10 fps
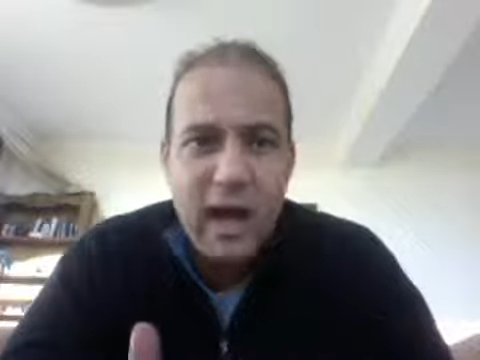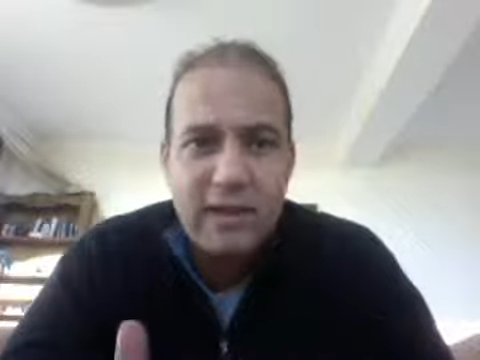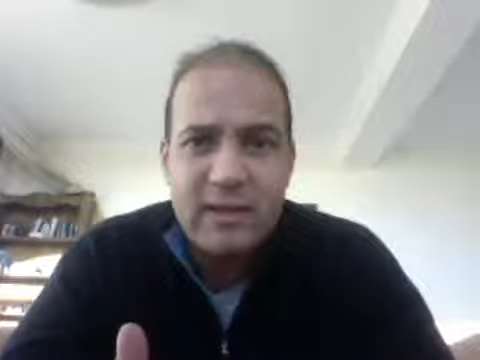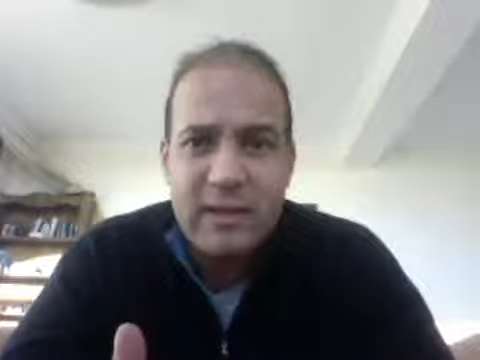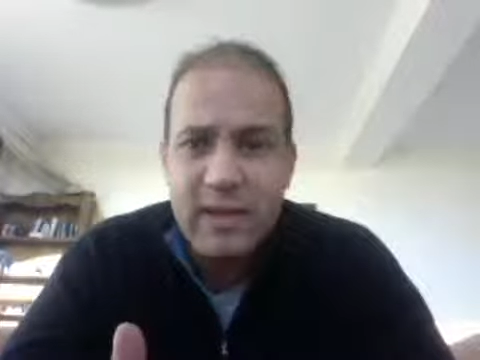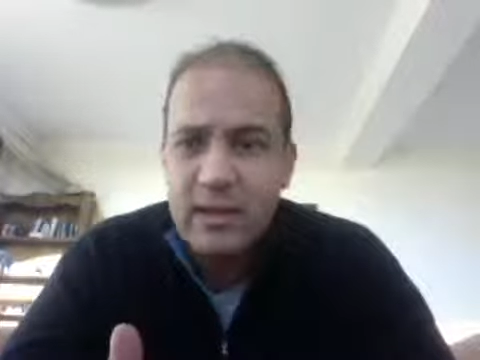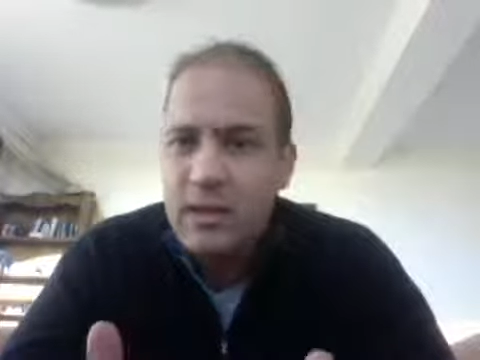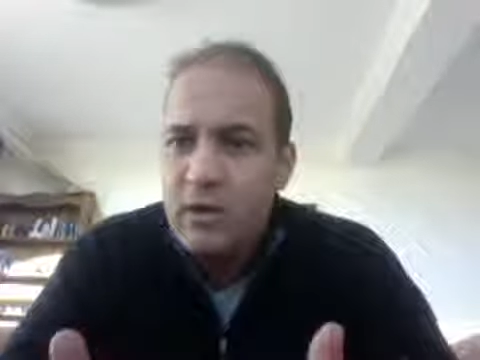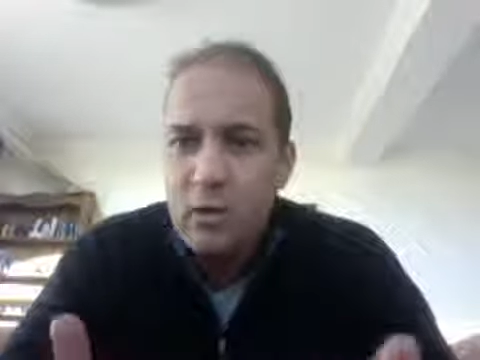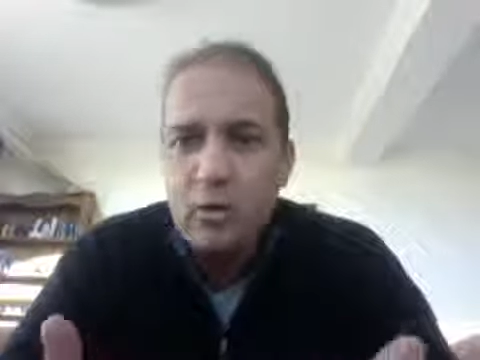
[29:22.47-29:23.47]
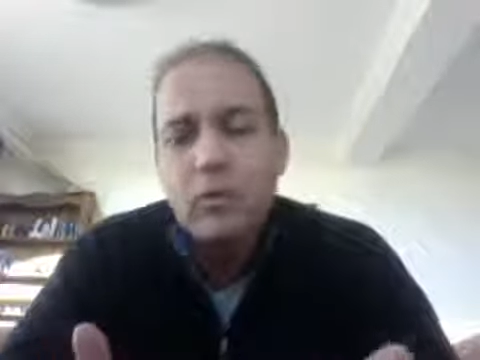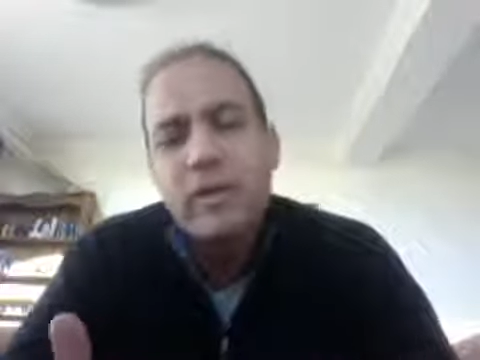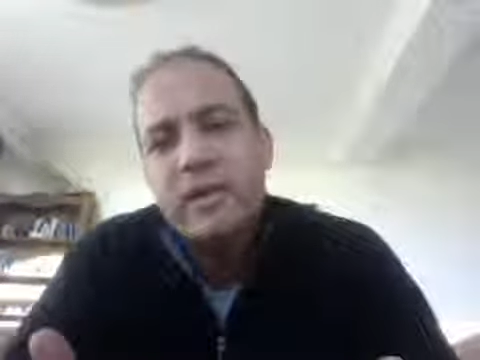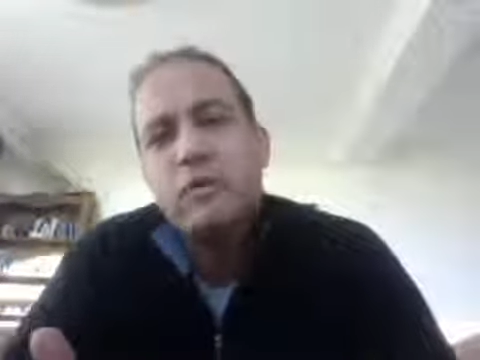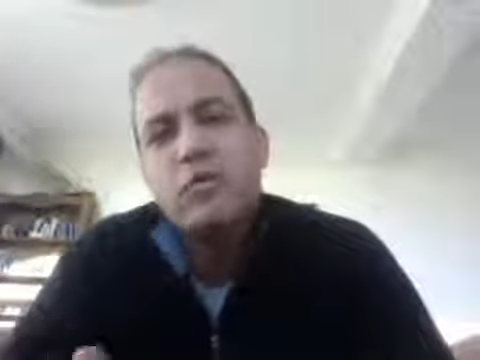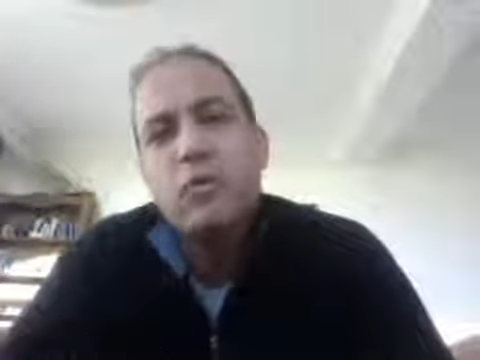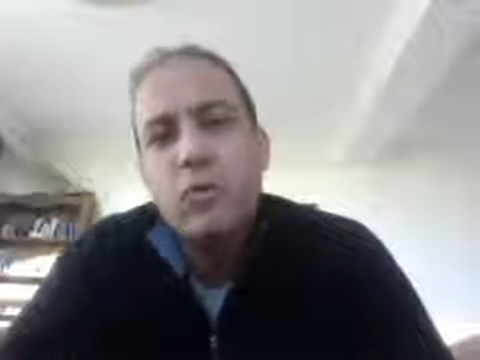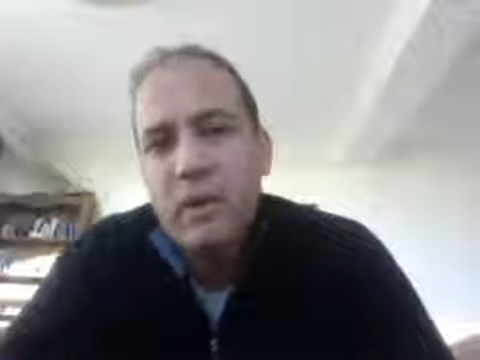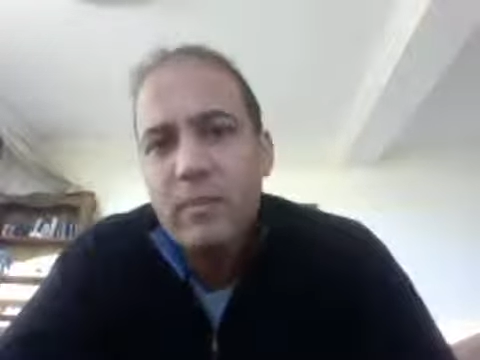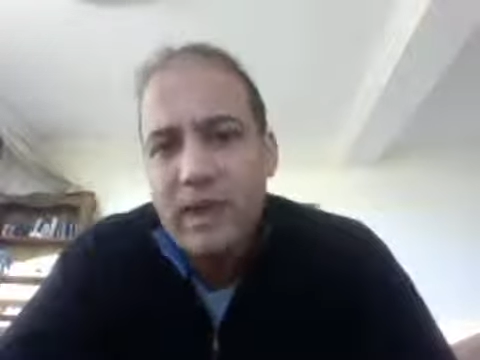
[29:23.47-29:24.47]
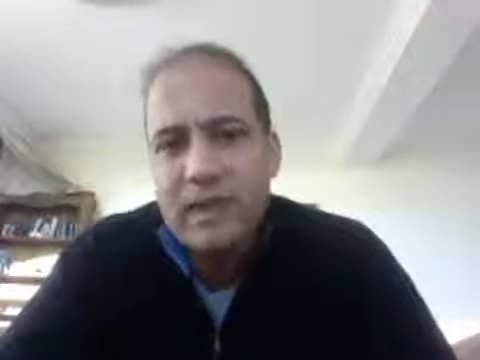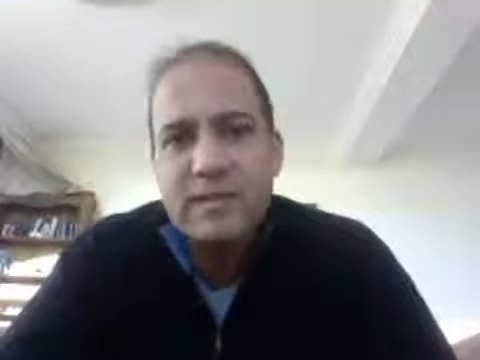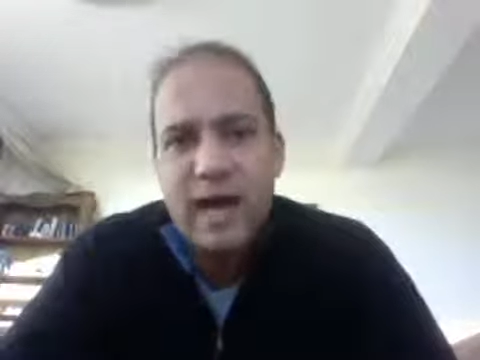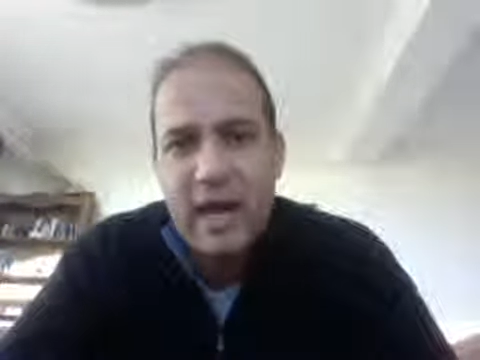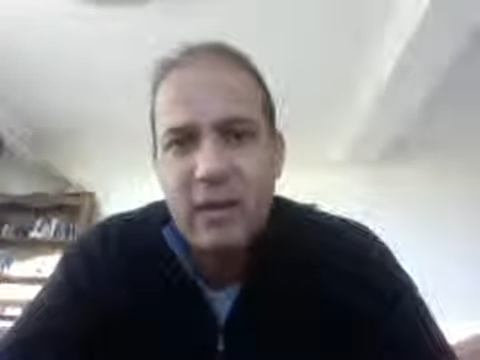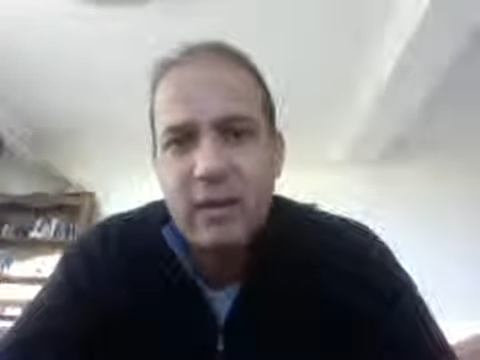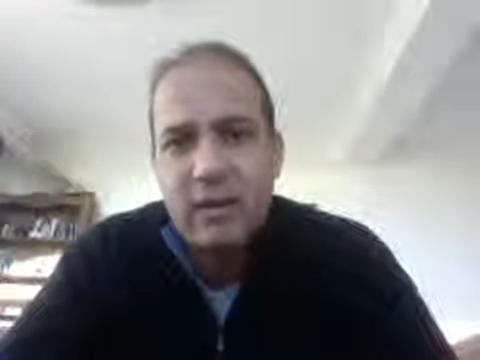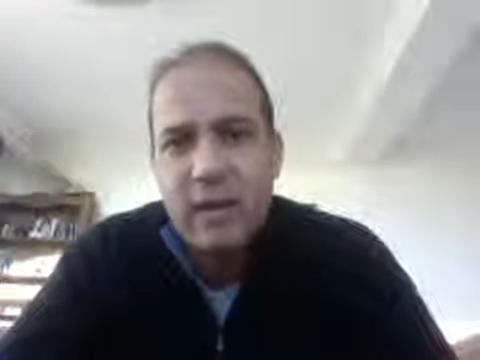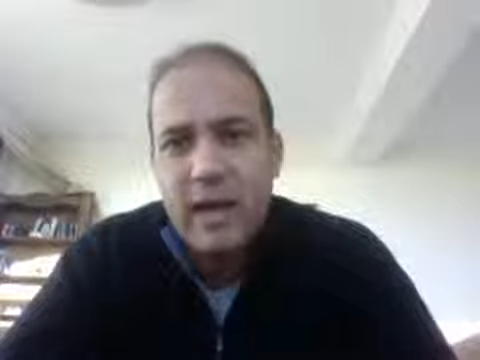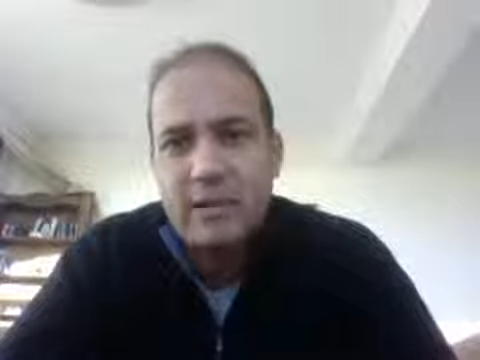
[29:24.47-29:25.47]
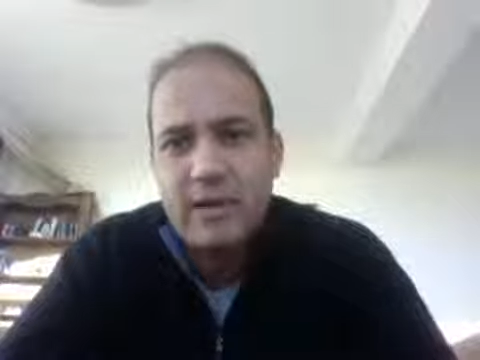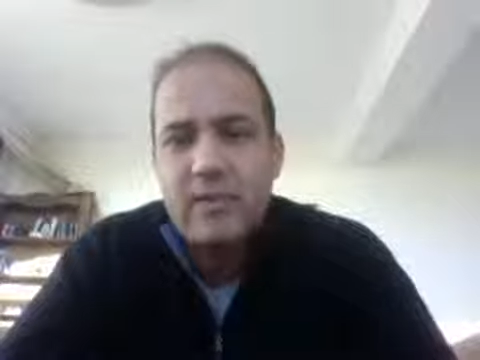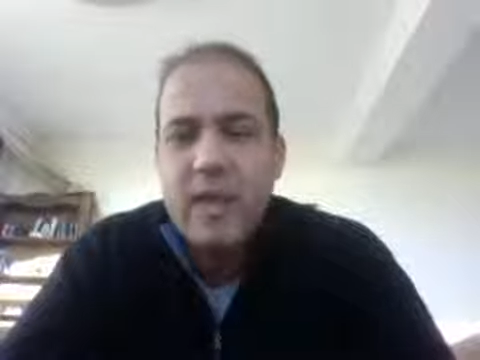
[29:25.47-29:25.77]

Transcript: at the end, you don't need to remake that eye contact.